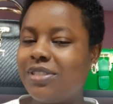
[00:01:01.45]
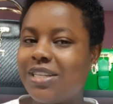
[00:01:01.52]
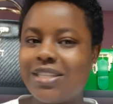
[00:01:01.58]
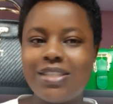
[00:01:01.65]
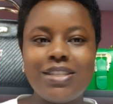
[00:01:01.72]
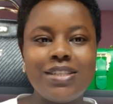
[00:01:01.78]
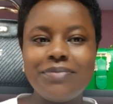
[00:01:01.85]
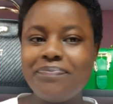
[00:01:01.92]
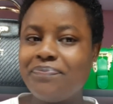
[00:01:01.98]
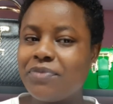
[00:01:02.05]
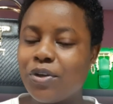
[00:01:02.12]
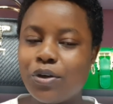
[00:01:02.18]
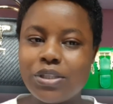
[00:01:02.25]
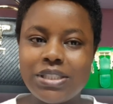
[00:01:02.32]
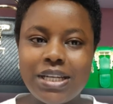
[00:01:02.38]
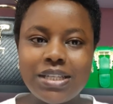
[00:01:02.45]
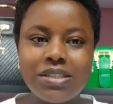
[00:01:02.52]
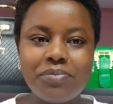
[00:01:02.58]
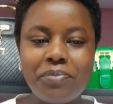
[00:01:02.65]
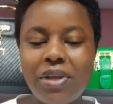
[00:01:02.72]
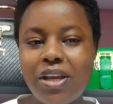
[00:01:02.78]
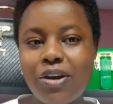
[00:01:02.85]
Just
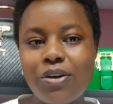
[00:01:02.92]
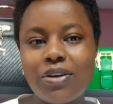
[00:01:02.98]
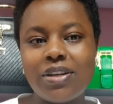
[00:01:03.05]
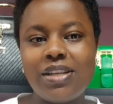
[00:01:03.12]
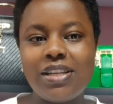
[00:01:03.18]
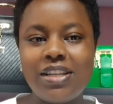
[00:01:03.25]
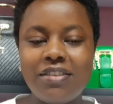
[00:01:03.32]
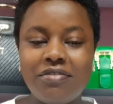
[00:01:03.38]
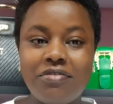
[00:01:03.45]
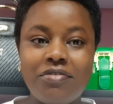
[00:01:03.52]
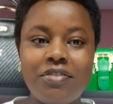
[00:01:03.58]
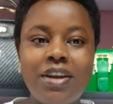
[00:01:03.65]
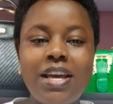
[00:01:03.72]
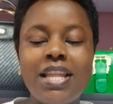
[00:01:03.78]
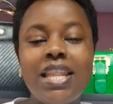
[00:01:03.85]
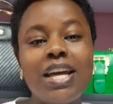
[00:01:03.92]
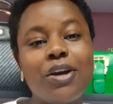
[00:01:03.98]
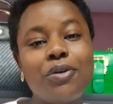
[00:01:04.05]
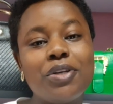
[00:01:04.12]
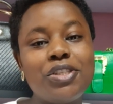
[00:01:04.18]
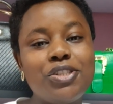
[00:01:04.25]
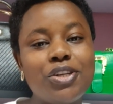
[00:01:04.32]
contact me or leave the
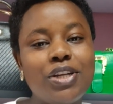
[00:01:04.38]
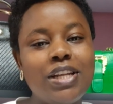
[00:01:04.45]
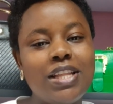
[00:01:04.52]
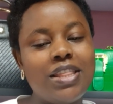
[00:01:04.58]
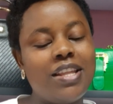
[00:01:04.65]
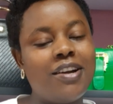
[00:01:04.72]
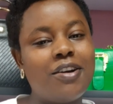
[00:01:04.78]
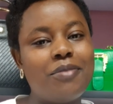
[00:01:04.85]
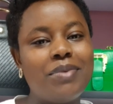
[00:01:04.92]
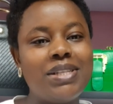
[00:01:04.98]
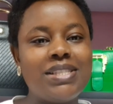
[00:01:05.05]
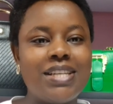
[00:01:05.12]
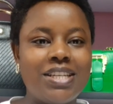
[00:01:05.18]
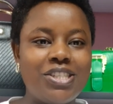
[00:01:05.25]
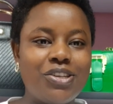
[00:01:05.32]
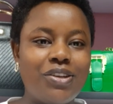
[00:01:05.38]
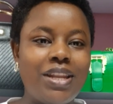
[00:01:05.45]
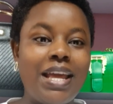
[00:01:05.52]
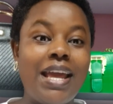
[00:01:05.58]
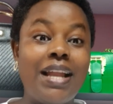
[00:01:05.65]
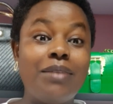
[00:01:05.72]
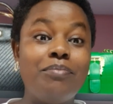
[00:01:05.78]
question in the comment section.
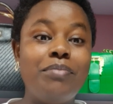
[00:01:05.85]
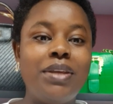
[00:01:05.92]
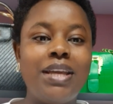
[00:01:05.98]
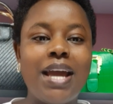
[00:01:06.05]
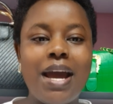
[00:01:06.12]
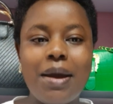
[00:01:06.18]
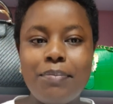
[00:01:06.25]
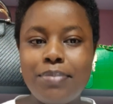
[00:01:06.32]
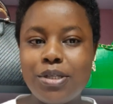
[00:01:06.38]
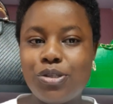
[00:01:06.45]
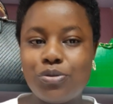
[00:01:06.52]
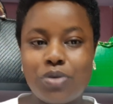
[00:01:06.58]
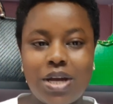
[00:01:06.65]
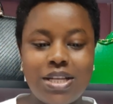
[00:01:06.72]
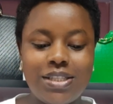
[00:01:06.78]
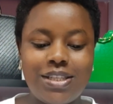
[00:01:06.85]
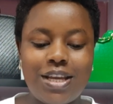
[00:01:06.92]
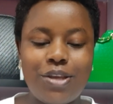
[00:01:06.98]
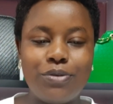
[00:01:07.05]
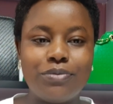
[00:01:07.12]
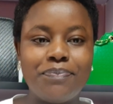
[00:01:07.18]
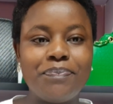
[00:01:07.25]
I'll be happy to answer
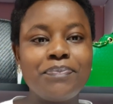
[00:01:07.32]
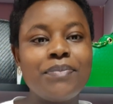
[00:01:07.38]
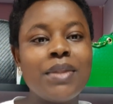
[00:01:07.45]
you.